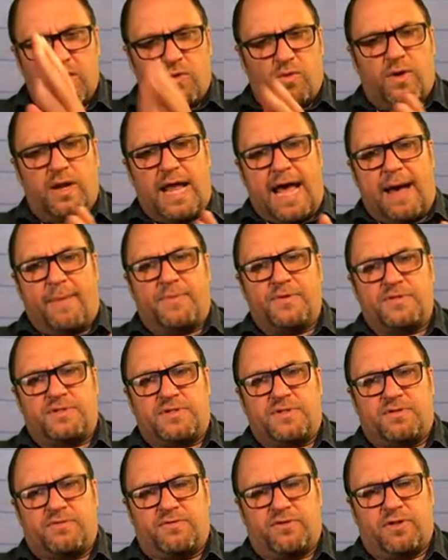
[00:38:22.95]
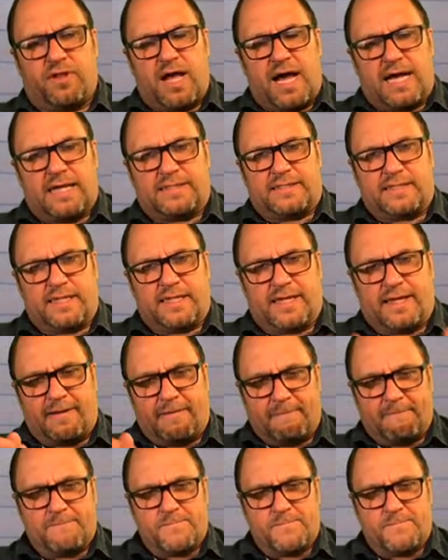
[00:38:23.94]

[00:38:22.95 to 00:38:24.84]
what happens to the velocity?